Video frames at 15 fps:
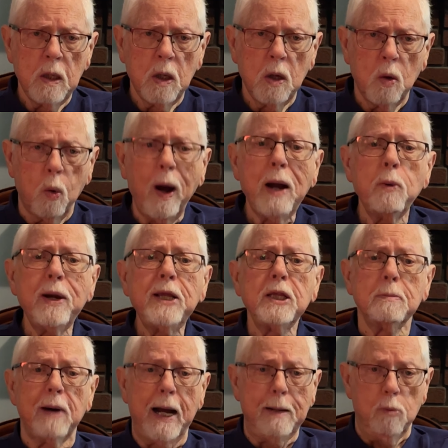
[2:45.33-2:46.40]
Why read the
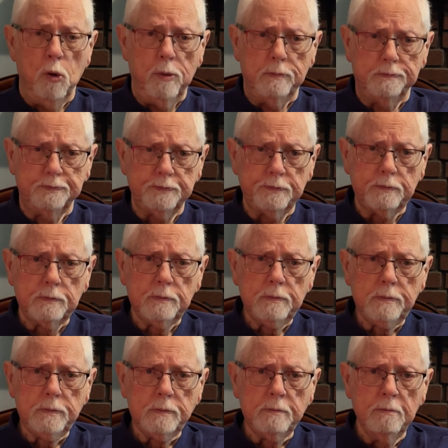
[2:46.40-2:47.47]
Bible?
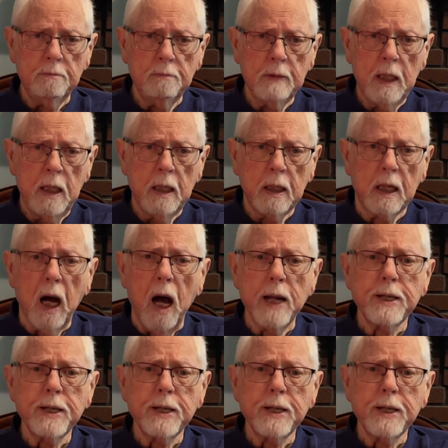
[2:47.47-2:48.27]
God